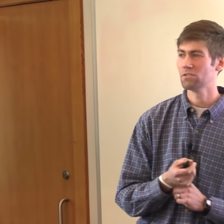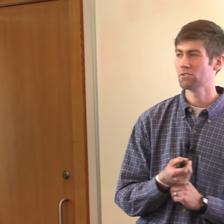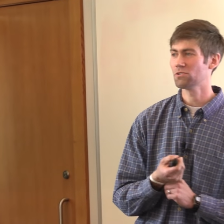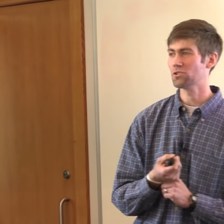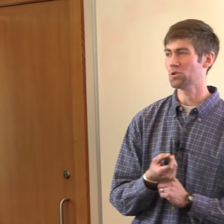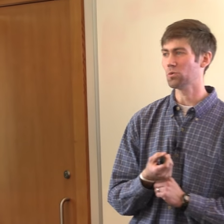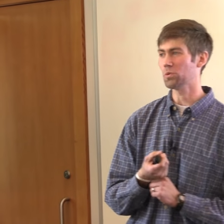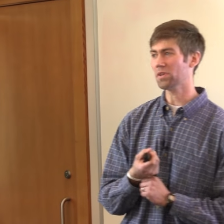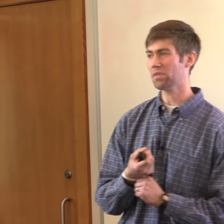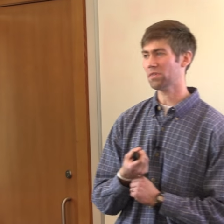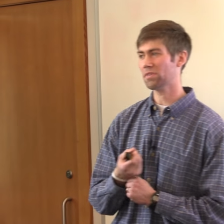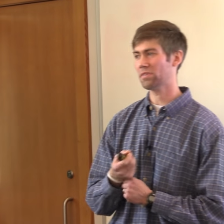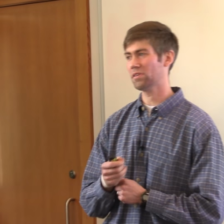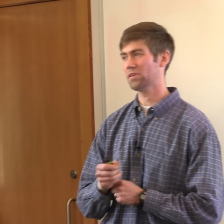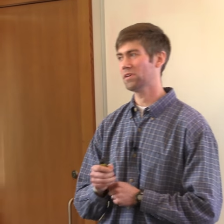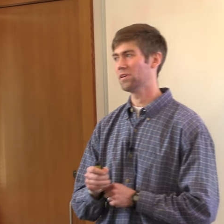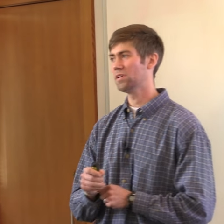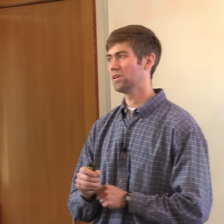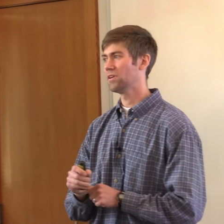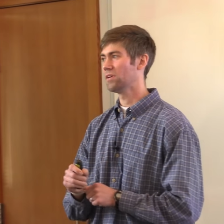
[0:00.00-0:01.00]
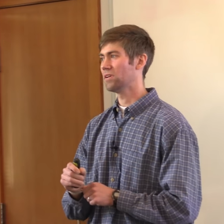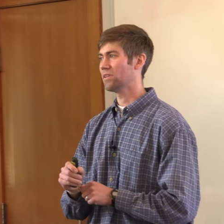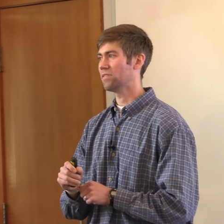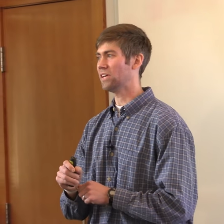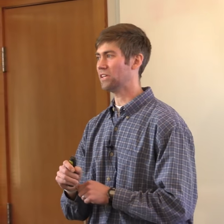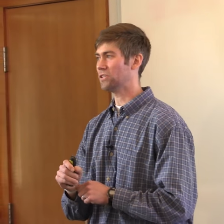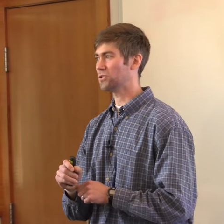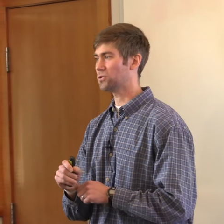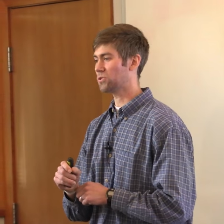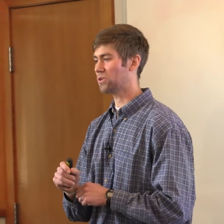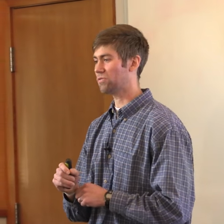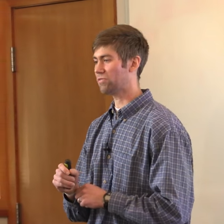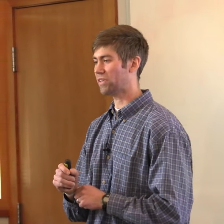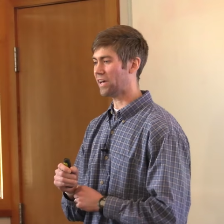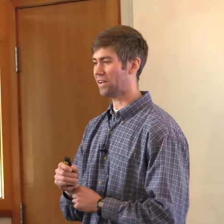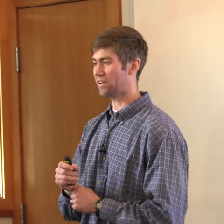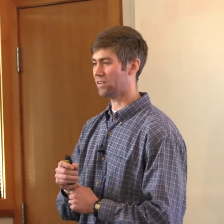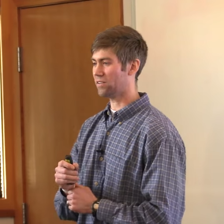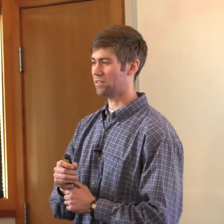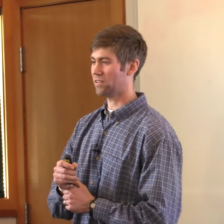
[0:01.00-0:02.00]
So with that sort of
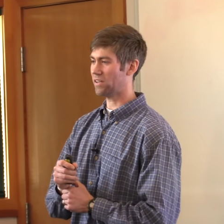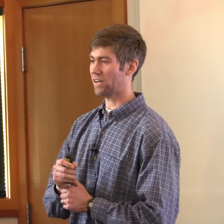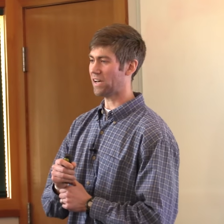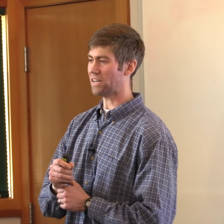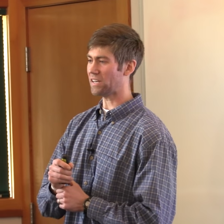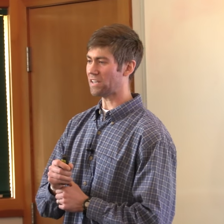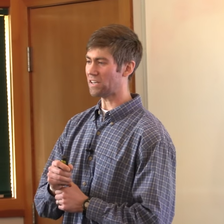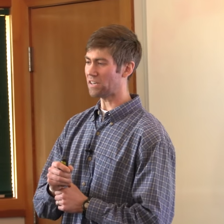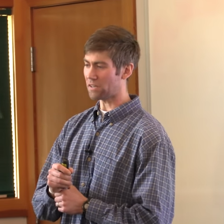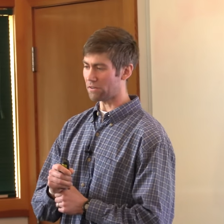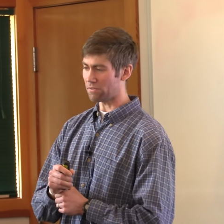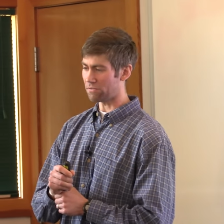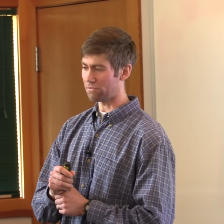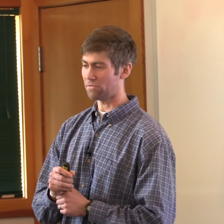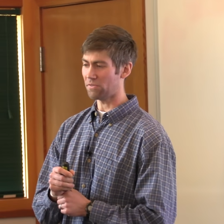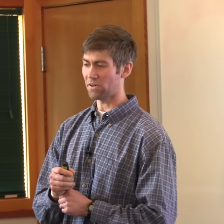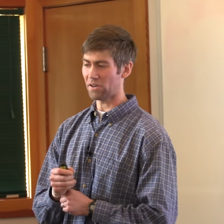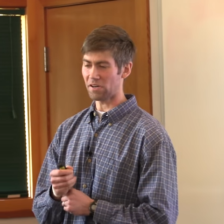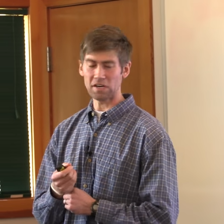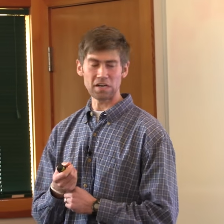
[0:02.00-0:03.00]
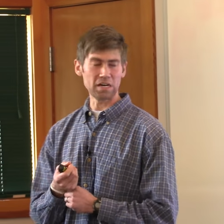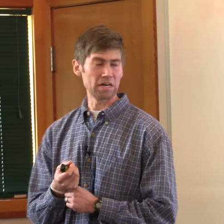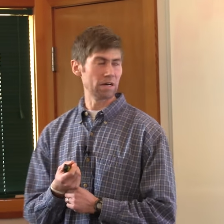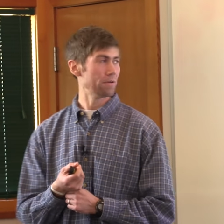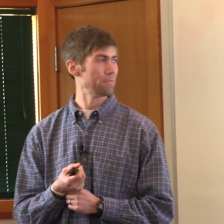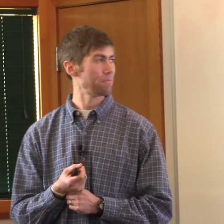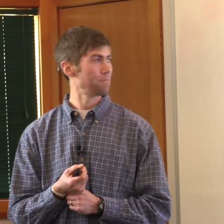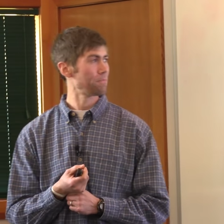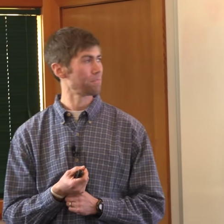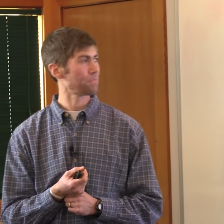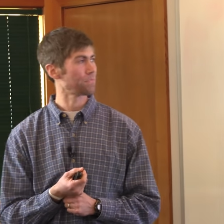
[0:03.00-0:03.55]
that idea of uh,